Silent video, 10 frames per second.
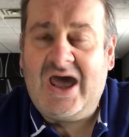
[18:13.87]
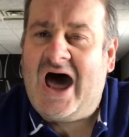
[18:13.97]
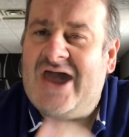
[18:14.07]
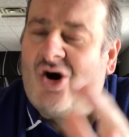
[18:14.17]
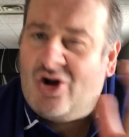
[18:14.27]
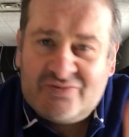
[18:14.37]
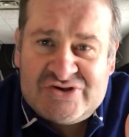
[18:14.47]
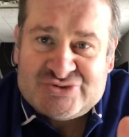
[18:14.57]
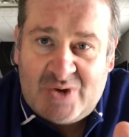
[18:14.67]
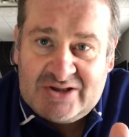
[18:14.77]
I
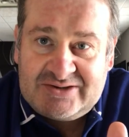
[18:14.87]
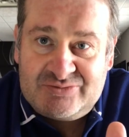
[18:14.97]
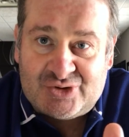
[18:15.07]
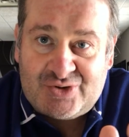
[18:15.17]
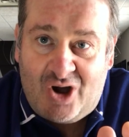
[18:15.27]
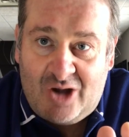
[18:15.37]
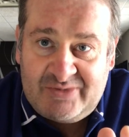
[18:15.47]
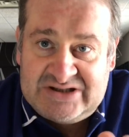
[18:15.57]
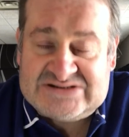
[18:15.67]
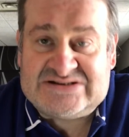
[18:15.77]
always welcome your
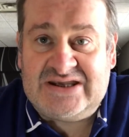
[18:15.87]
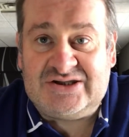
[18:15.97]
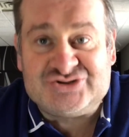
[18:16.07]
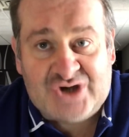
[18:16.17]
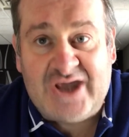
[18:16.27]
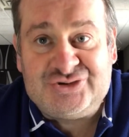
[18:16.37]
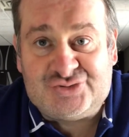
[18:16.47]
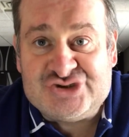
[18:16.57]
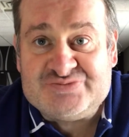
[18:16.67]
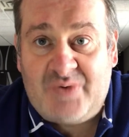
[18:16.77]
comments and I try to
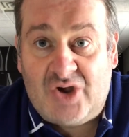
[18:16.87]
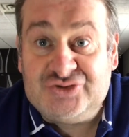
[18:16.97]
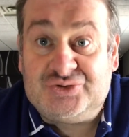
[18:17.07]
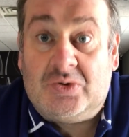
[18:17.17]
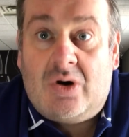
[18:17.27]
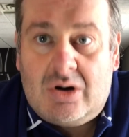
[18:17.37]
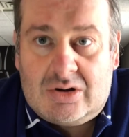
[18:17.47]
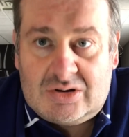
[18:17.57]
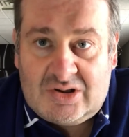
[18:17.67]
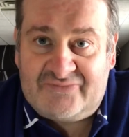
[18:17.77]
respond to
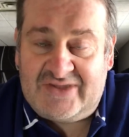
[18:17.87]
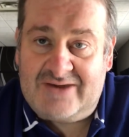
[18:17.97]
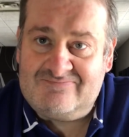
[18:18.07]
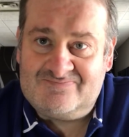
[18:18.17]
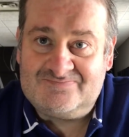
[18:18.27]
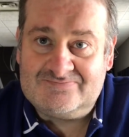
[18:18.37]
all of them.